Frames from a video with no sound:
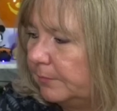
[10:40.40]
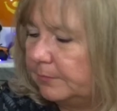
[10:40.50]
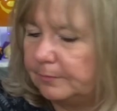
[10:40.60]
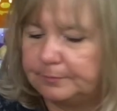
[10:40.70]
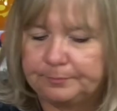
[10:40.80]

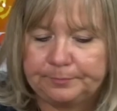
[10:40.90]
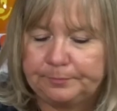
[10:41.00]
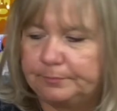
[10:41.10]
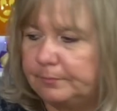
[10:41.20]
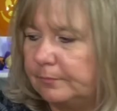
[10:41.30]

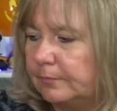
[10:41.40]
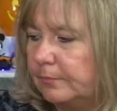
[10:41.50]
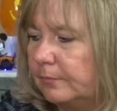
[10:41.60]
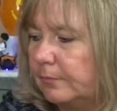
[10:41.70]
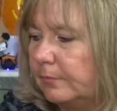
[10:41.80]

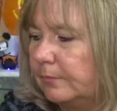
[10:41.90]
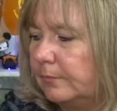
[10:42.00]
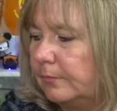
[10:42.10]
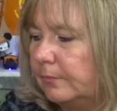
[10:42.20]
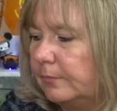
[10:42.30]

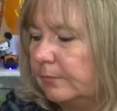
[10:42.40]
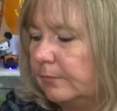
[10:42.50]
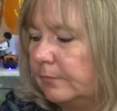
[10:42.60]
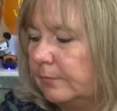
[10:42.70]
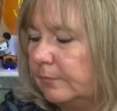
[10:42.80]

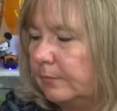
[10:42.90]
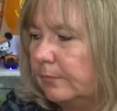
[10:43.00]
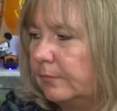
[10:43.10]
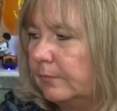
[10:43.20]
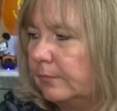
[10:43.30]

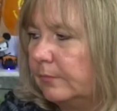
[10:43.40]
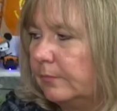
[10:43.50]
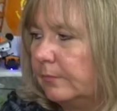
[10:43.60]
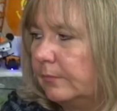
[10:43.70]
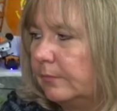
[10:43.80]

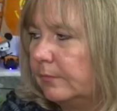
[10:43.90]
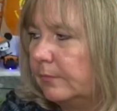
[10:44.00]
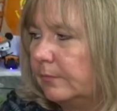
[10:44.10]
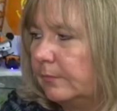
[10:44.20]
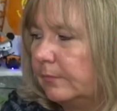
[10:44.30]

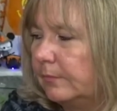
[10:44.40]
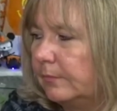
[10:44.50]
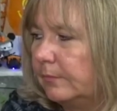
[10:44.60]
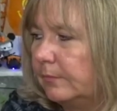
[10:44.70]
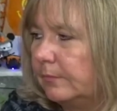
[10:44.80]

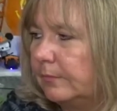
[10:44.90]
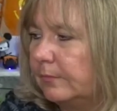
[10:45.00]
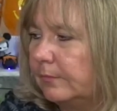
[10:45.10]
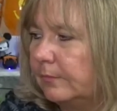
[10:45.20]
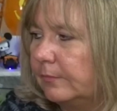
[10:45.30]

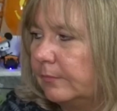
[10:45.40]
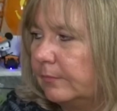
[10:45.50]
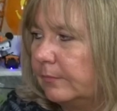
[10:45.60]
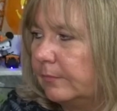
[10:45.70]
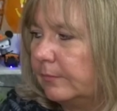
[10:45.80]

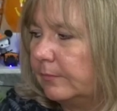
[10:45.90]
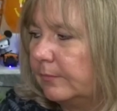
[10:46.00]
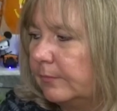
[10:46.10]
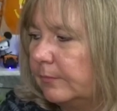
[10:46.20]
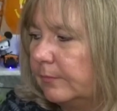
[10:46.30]

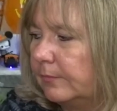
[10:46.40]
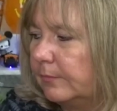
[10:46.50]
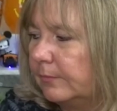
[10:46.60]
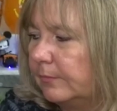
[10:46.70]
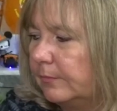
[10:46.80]

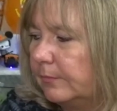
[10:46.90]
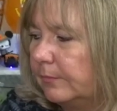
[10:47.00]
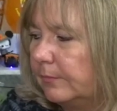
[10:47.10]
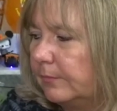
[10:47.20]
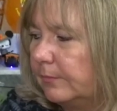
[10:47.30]
This person isn't speaking.